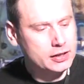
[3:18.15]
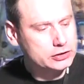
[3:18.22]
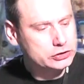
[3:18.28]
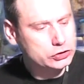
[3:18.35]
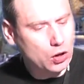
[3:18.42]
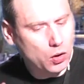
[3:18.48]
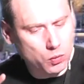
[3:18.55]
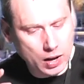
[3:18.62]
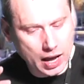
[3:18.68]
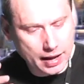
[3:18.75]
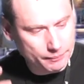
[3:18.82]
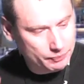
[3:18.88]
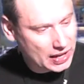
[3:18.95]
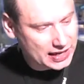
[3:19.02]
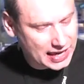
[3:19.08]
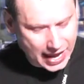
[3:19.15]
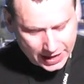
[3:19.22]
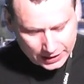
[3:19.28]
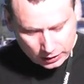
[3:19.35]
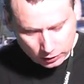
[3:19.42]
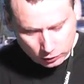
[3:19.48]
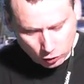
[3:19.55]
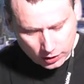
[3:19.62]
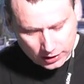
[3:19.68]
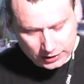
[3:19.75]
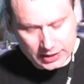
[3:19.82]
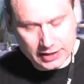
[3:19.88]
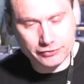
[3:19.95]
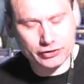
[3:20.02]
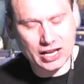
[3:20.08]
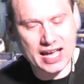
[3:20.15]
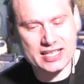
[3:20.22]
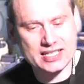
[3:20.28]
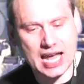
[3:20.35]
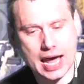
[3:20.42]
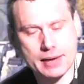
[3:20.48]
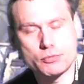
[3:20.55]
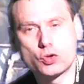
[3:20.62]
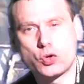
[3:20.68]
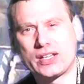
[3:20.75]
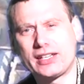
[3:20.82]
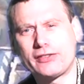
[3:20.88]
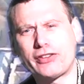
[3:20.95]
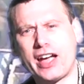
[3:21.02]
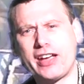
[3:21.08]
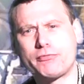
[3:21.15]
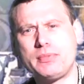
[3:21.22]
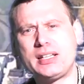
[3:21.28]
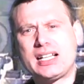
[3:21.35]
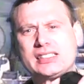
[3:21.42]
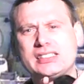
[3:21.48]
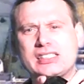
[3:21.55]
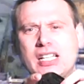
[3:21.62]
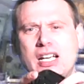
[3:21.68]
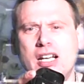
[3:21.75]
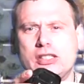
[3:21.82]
So, again, look at the flight time, 25 minutes.